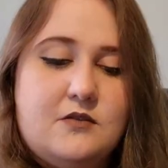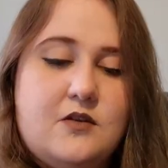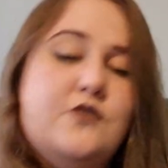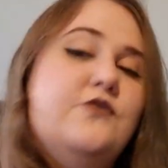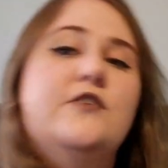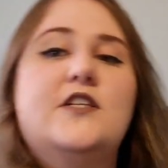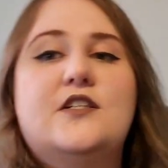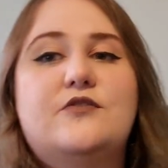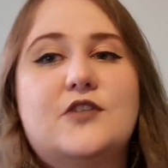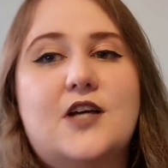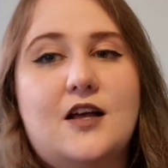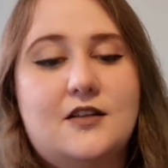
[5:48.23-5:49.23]
We've got 3
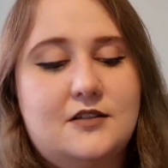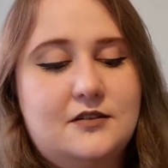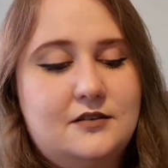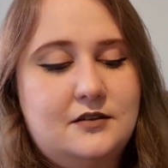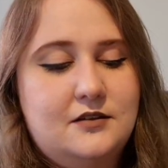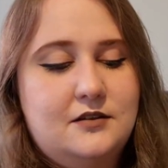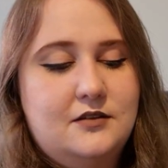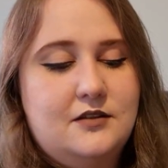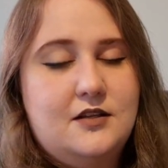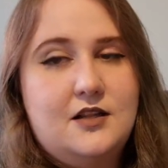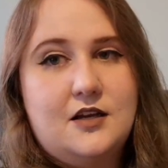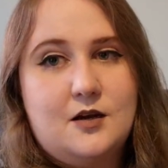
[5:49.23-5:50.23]
different colours,
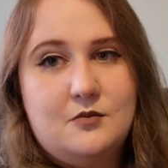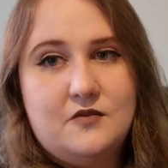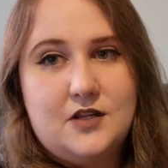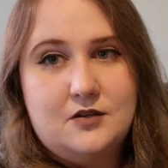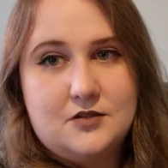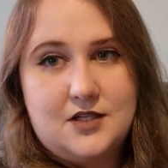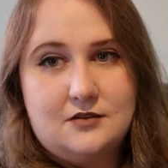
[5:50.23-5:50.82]
and they come with a little